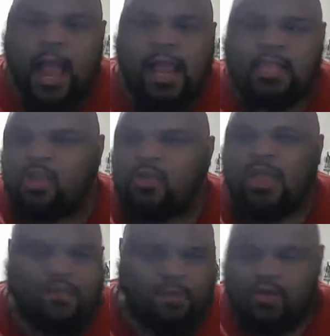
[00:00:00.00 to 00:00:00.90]
It's too
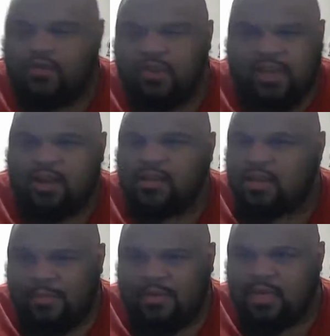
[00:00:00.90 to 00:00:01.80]
late for me to do reviews now because
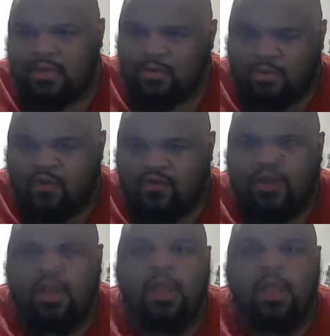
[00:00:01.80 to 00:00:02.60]
the season's over.